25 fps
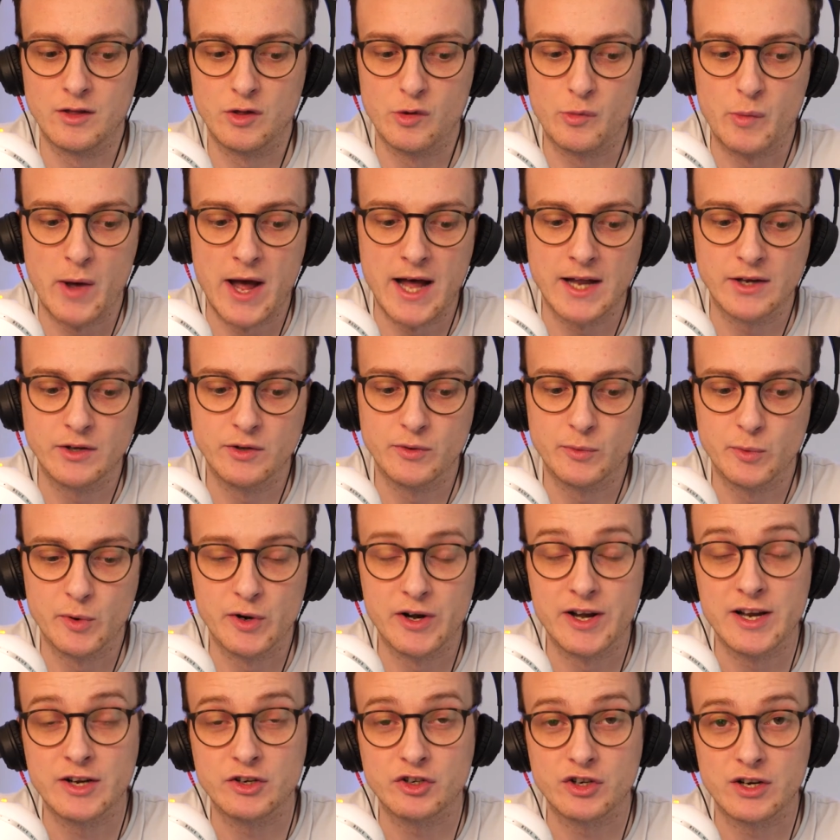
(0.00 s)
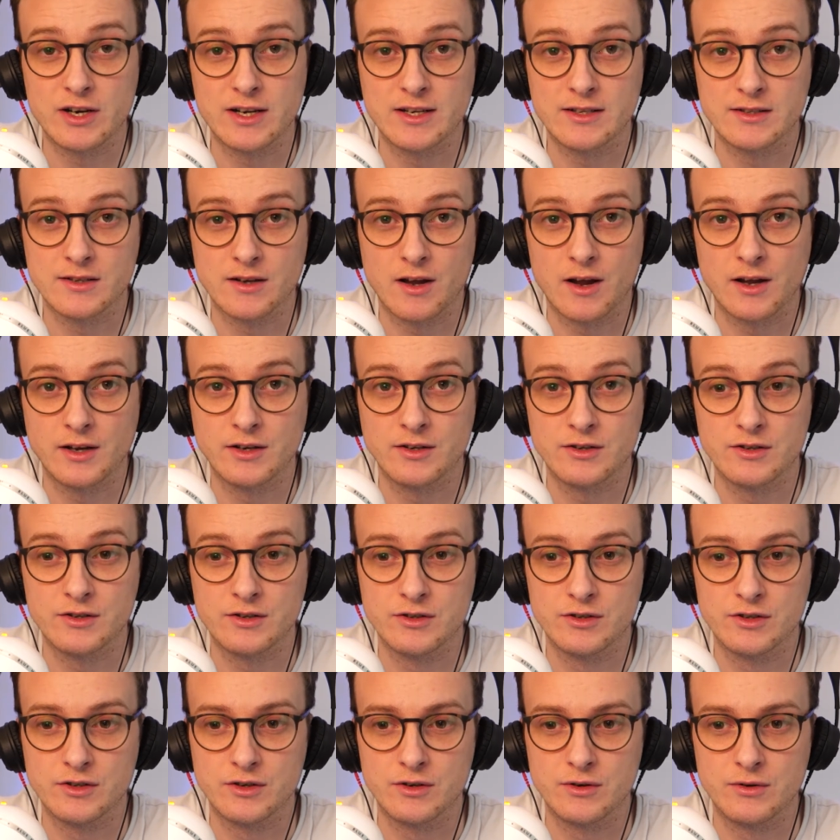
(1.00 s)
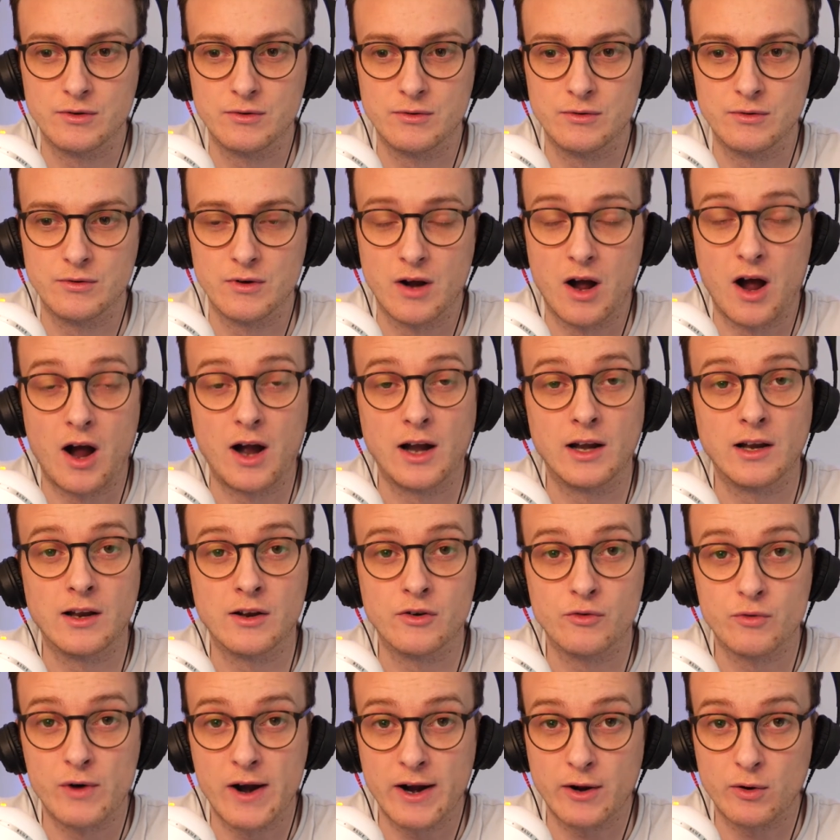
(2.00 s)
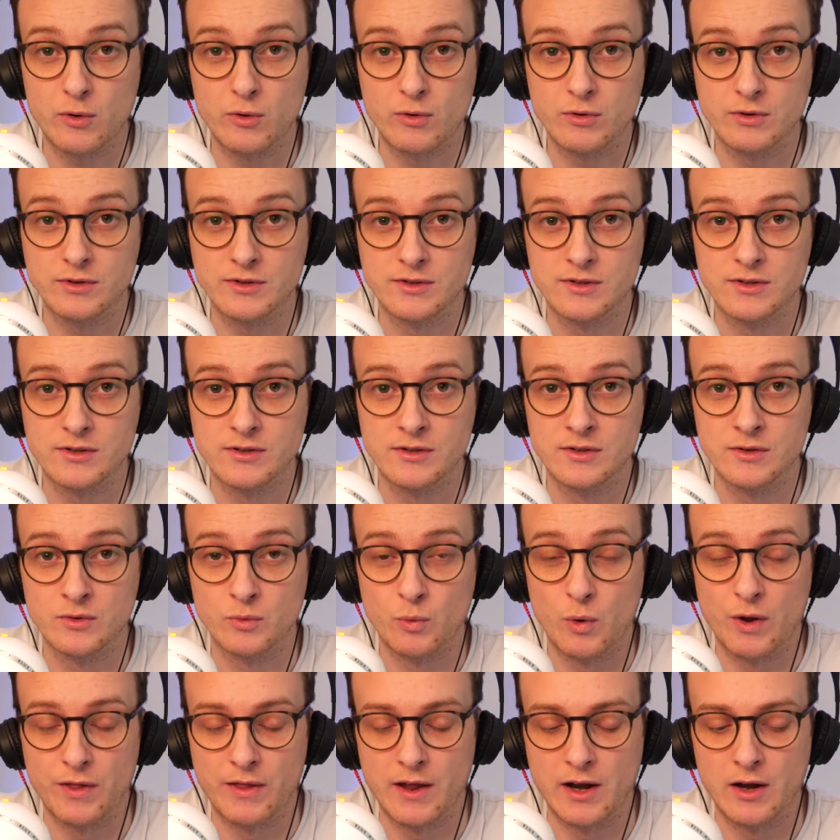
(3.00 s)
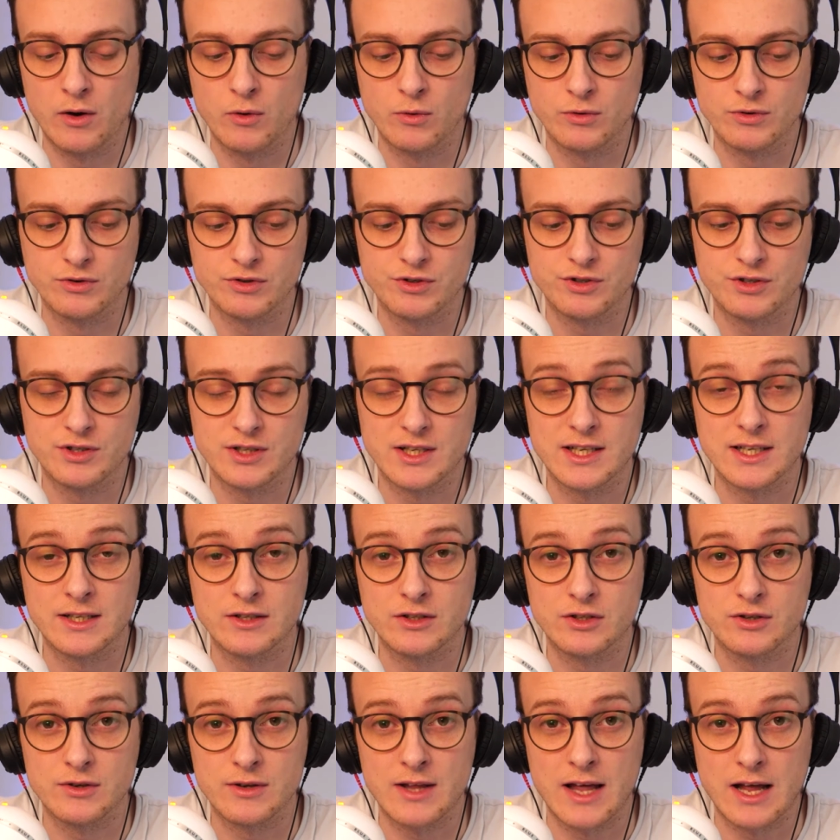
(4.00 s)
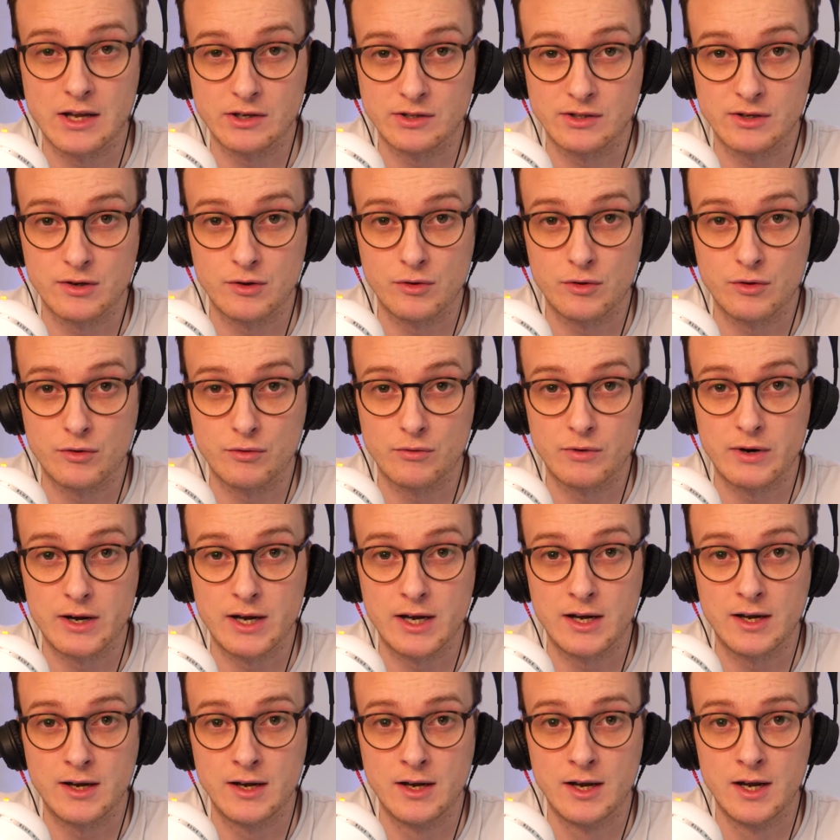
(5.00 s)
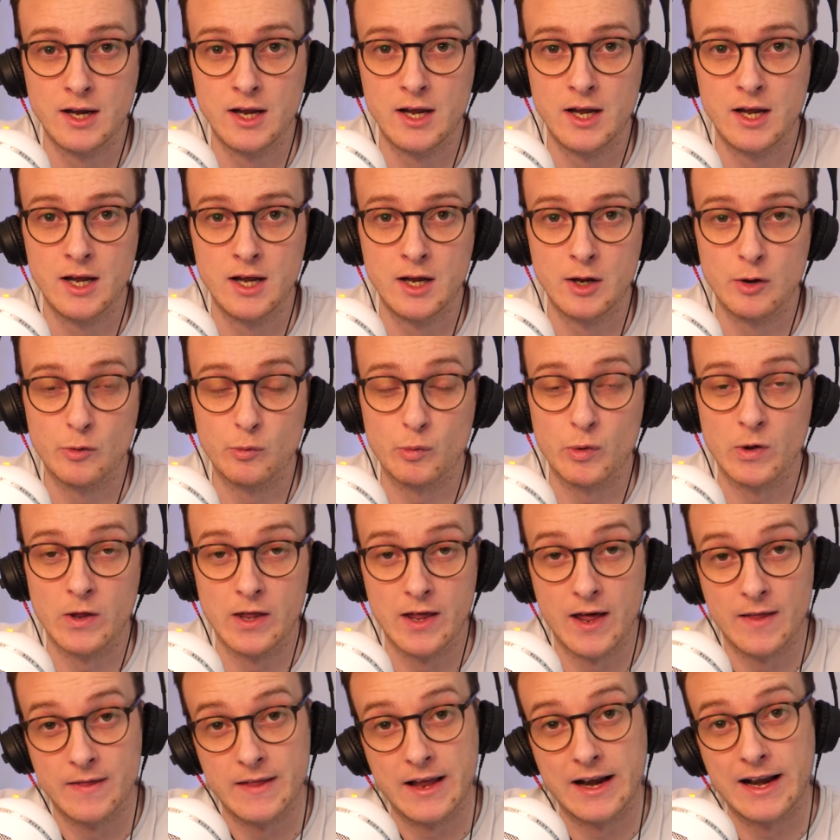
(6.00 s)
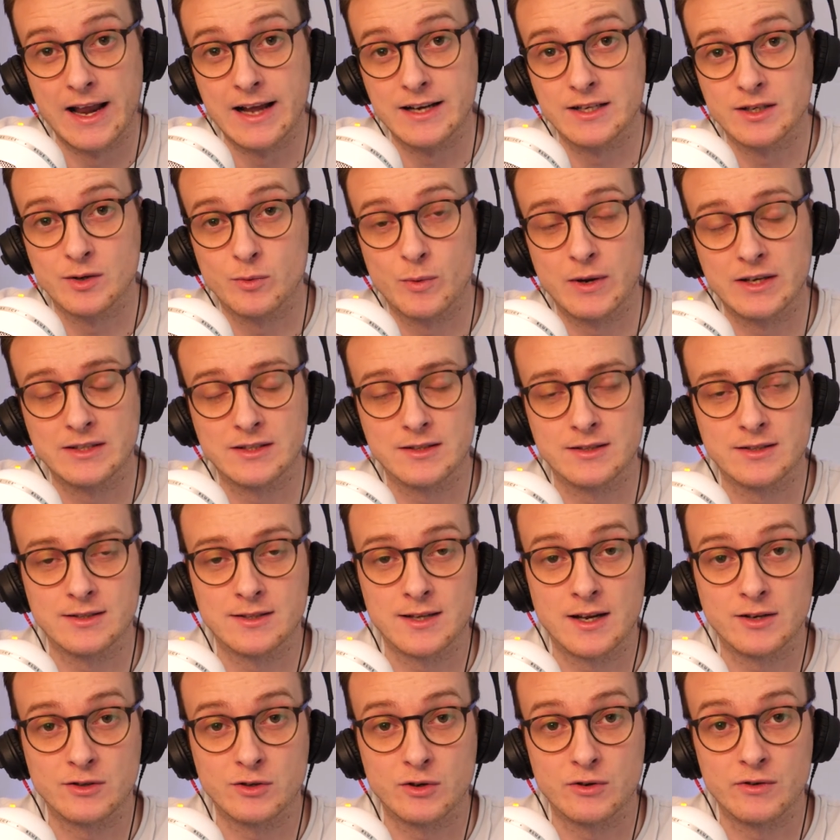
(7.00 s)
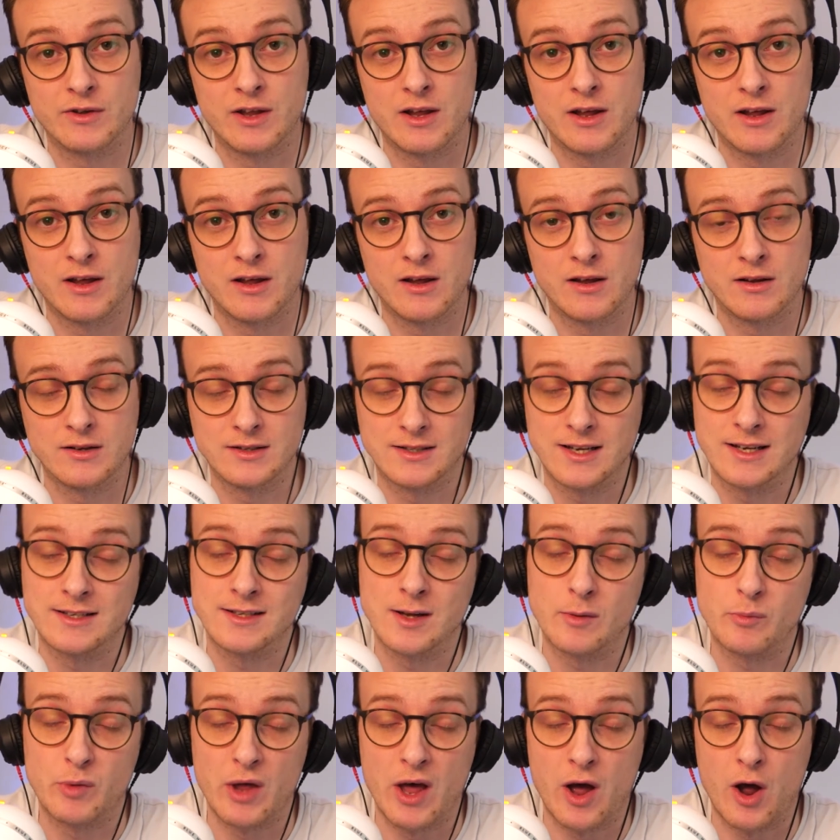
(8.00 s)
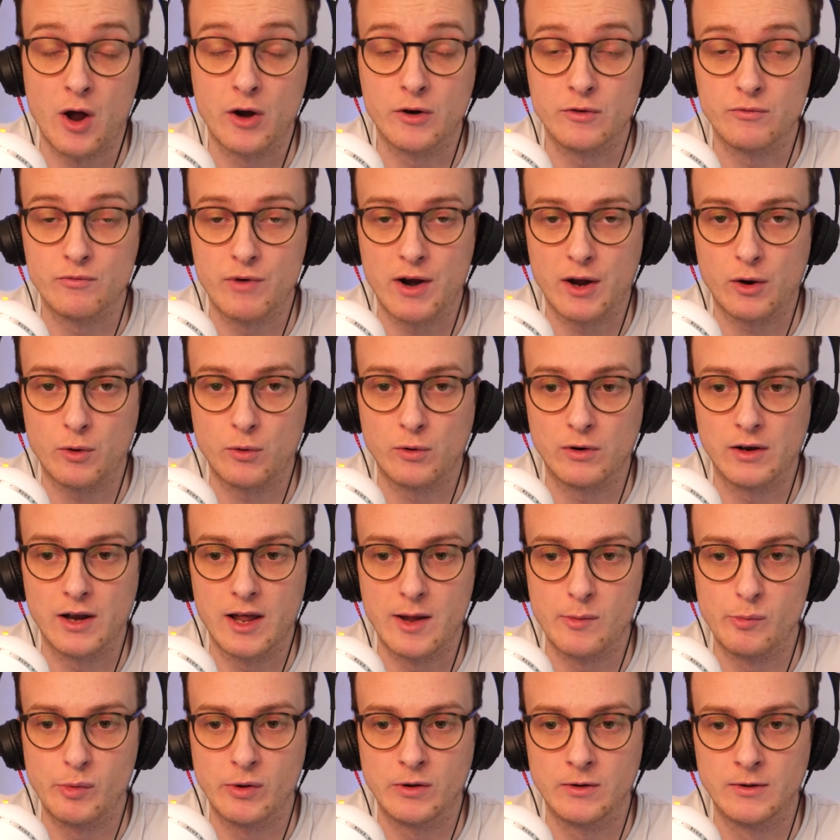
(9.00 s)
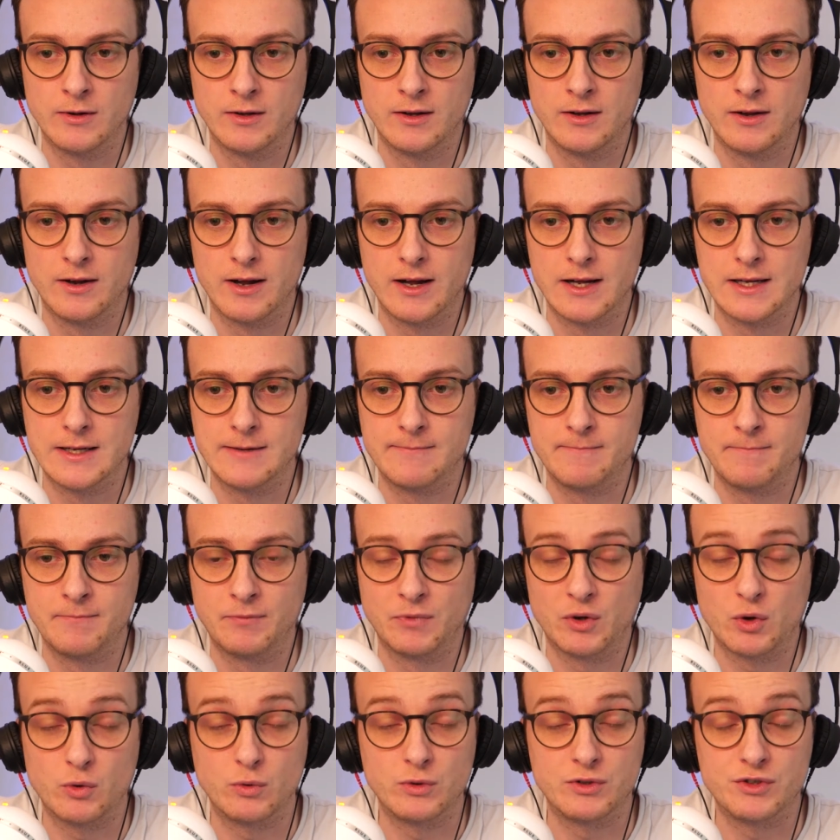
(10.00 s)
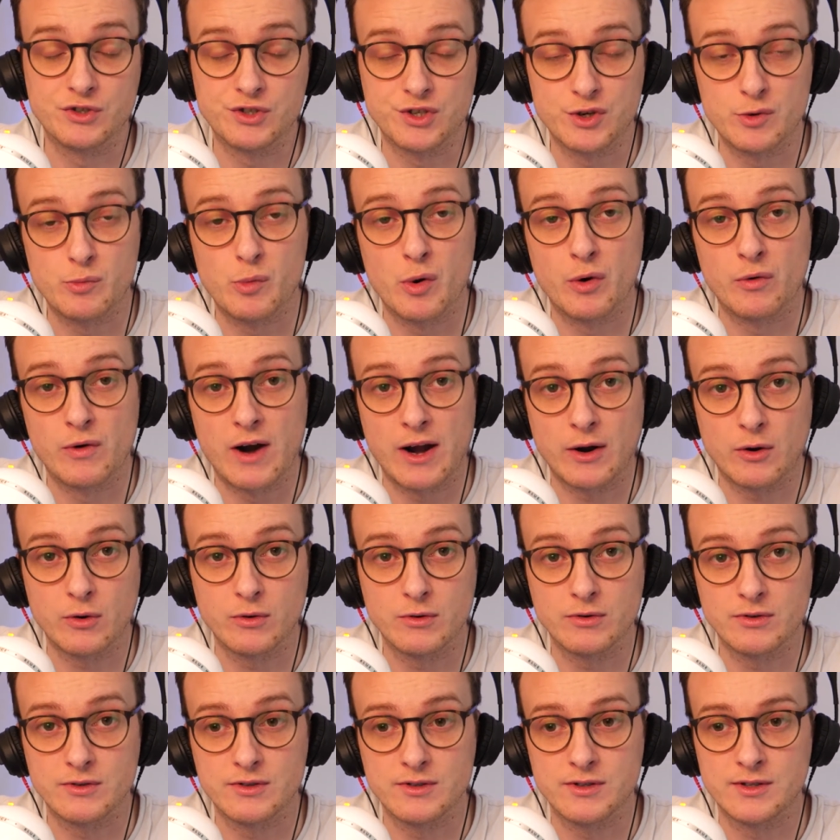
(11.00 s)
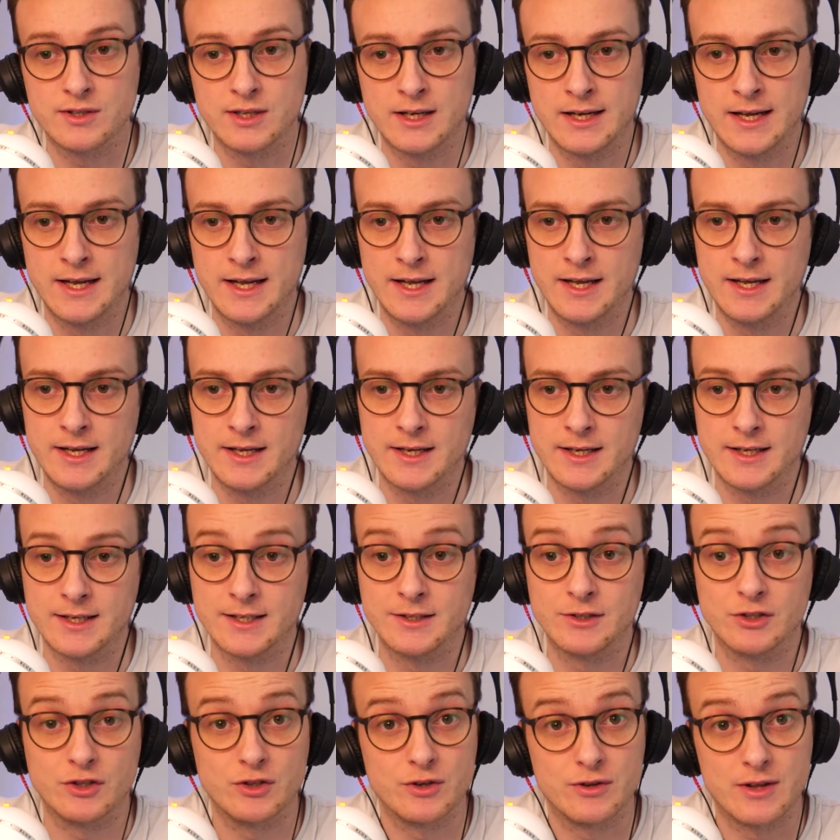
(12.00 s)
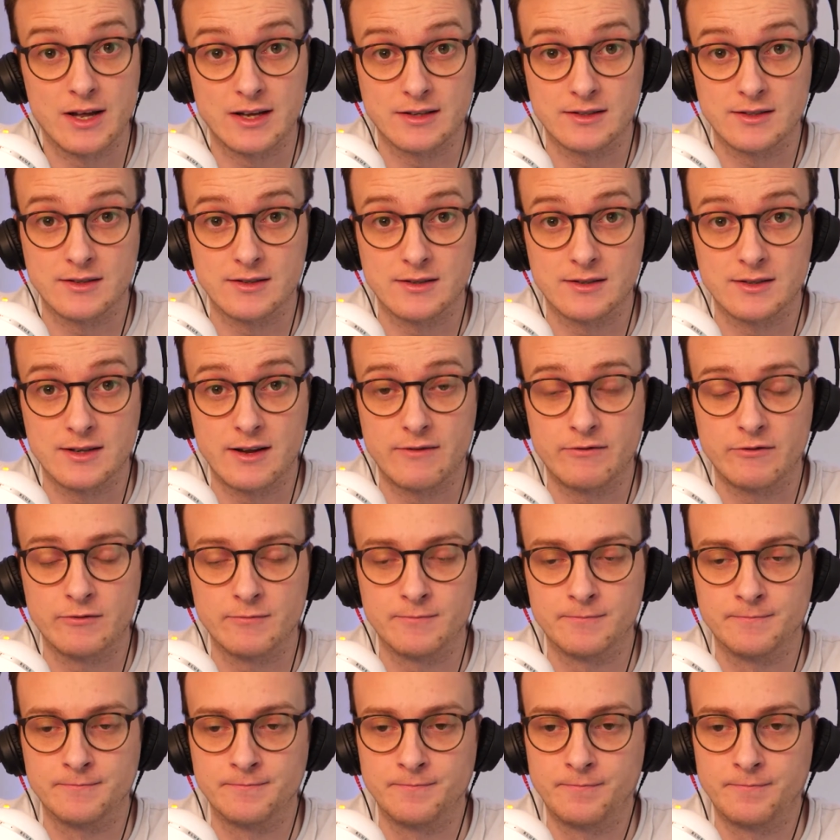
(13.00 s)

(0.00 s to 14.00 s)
The band were initially signed to Island Records when they launched in 2003. But then they later went to set up their own record label, called Super Records, in 2007.